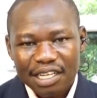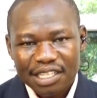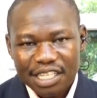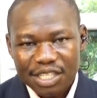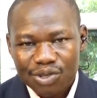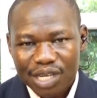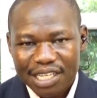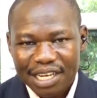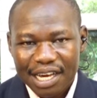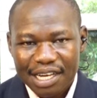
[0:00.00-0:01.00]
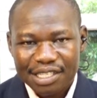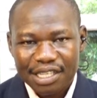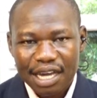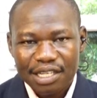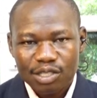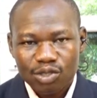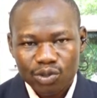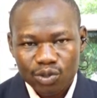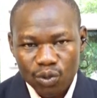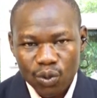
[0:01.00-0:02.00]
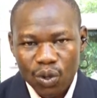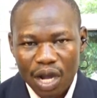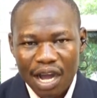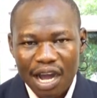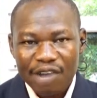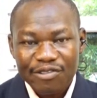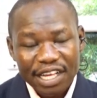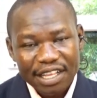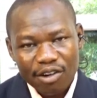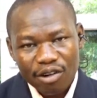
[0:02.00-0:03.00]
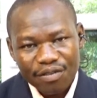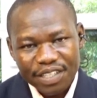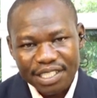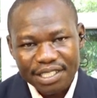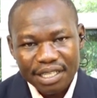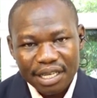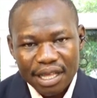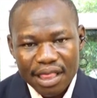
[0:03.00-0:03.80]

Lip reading: the nation at large. And two, after the COVID,